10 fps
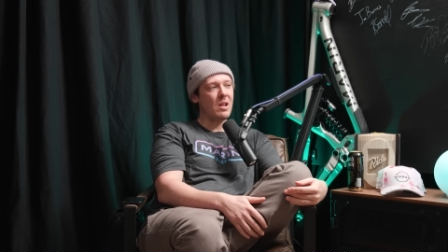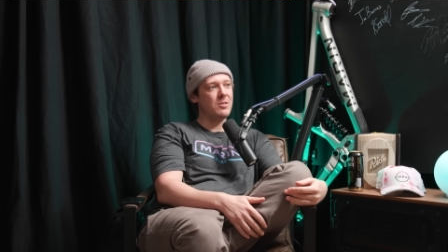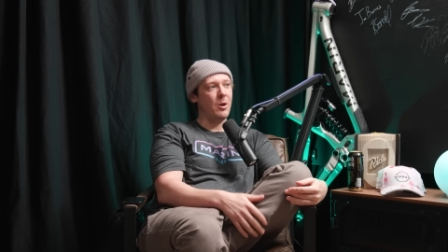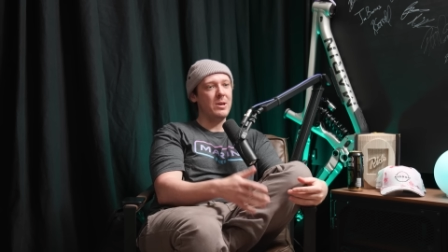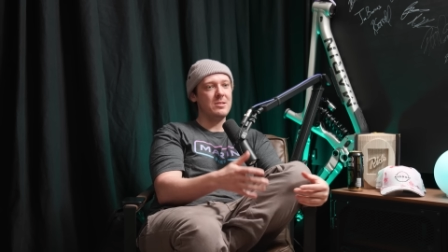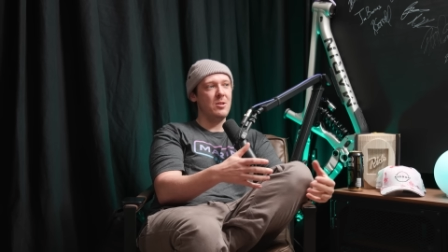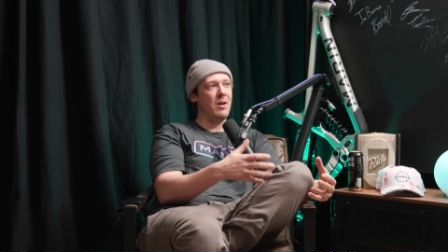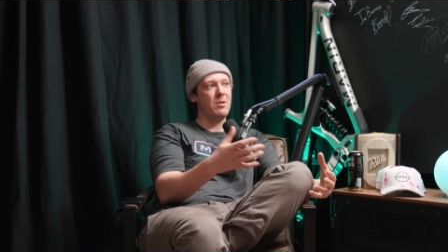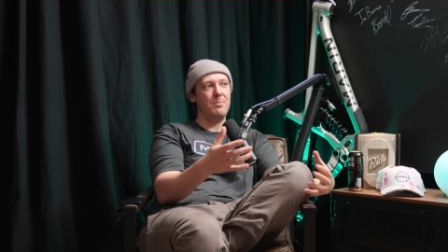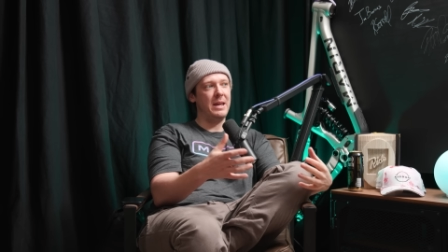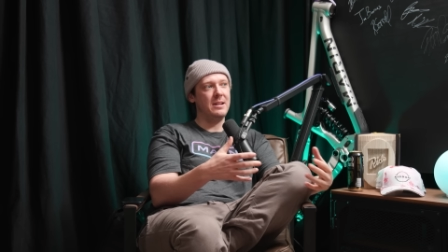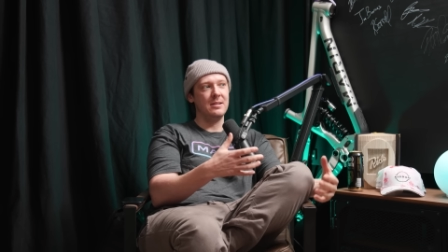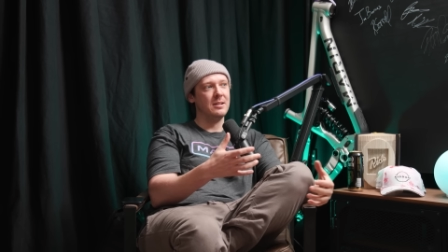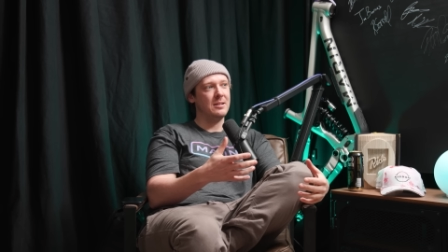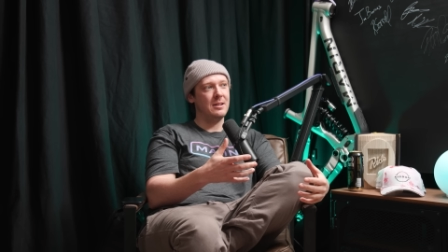so he's never
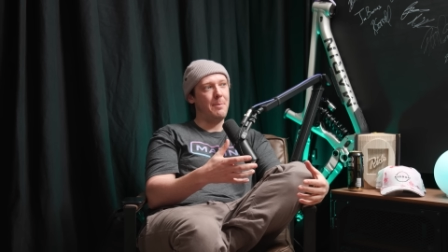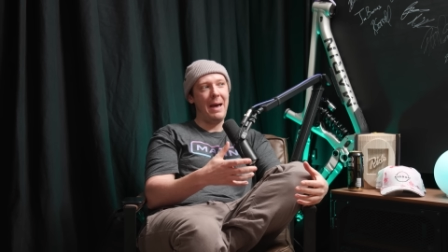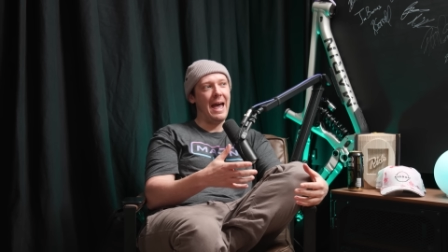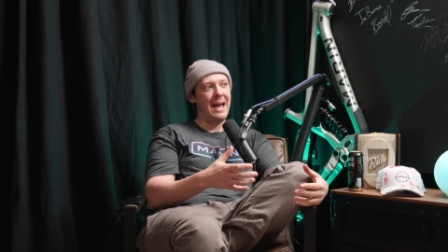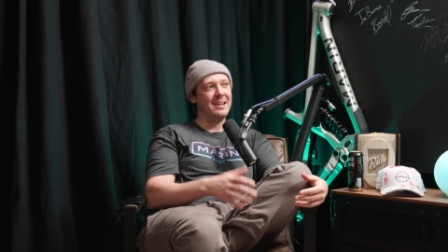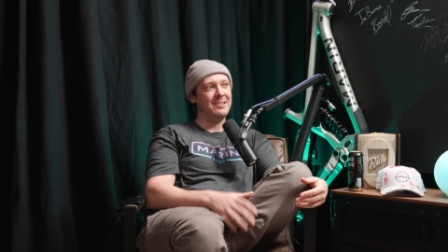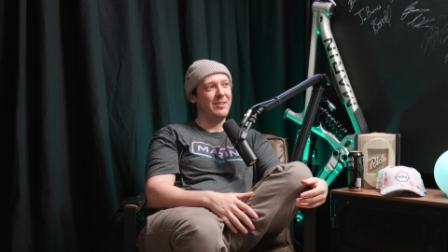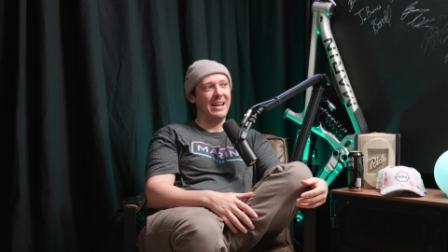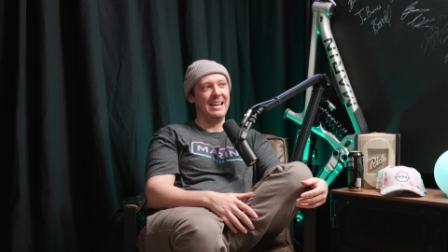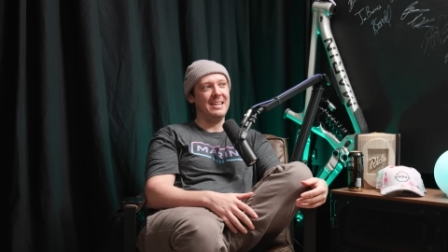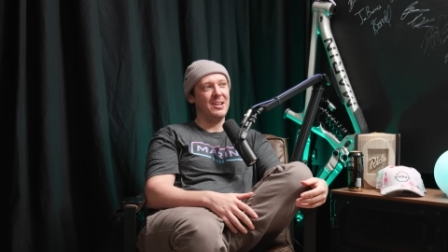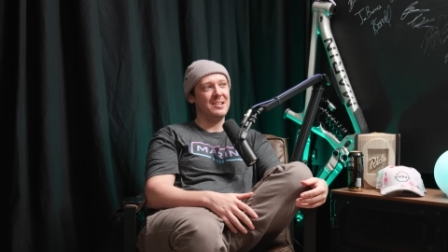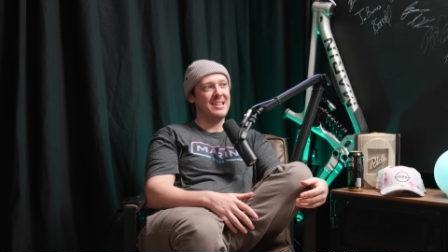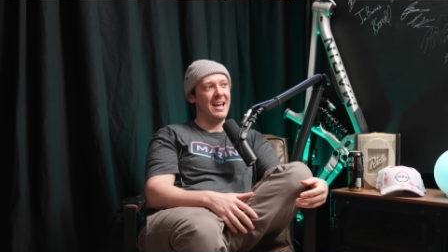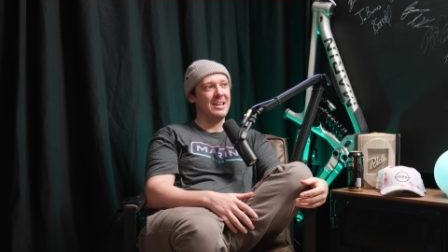been a pet. Really, you
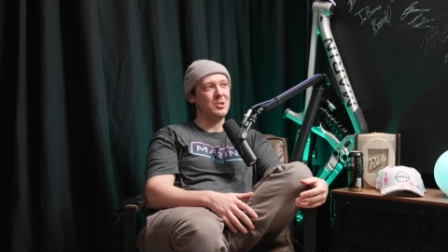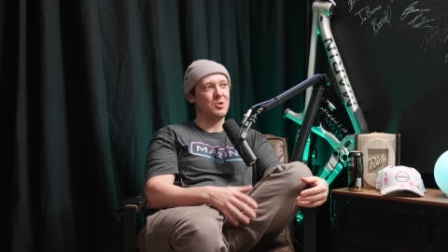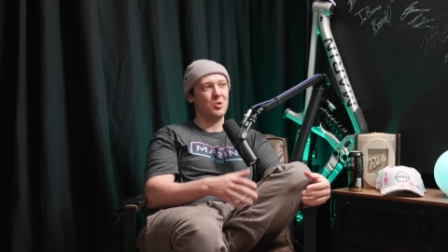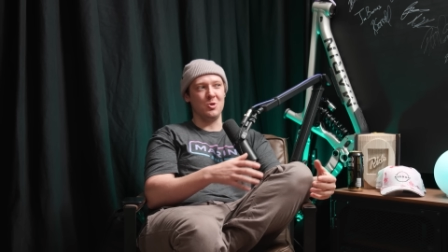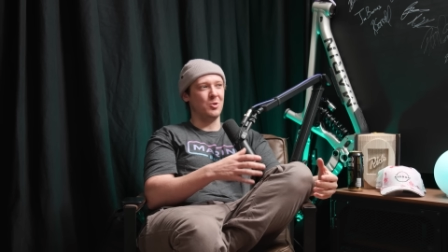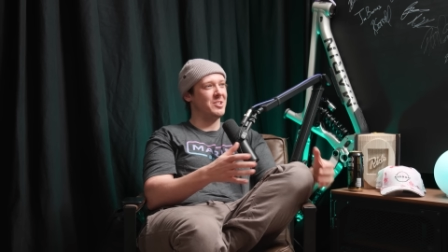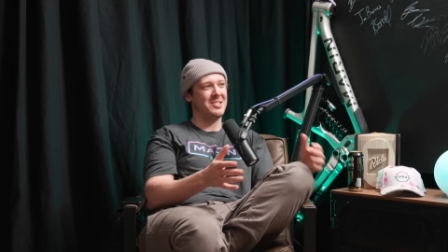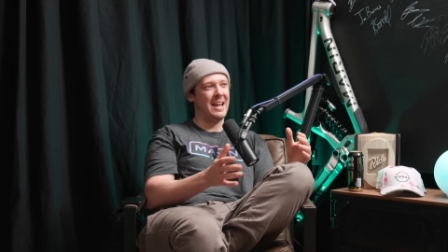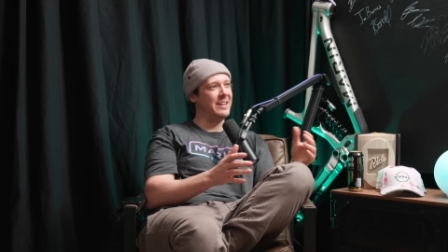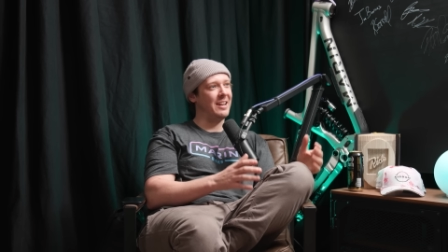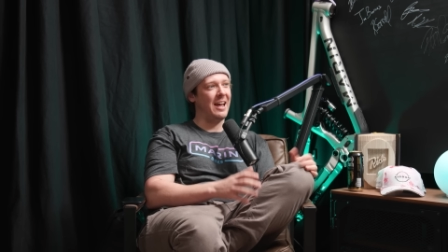can tell he just doesn't understand.